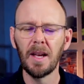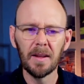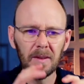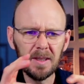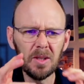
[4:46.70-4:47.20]

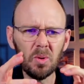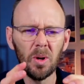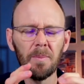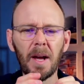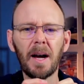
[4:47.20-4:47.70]
this is
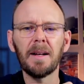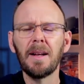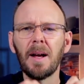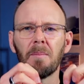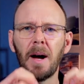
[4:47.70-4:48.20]
all about
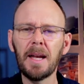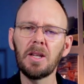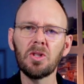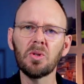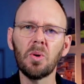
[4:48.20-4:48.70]

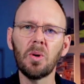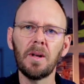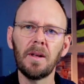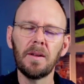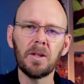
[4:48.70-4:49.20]
making sure
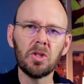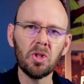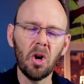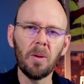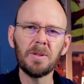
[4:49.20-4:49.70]
the
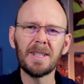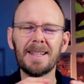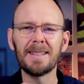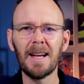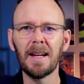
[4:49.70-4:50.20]
jobs
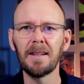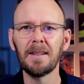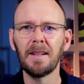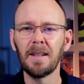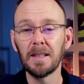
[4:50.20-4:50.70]
get done
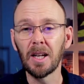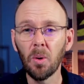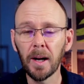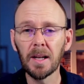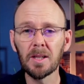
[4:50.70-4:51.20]
in the
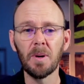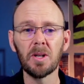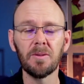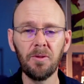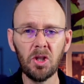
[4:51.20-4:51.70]
quickest,
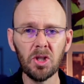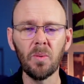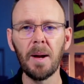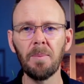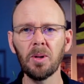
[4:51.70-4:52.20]
most efficient
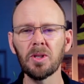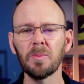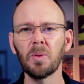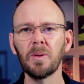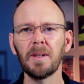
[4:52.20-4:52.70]
way
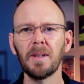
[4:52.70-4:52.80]
possible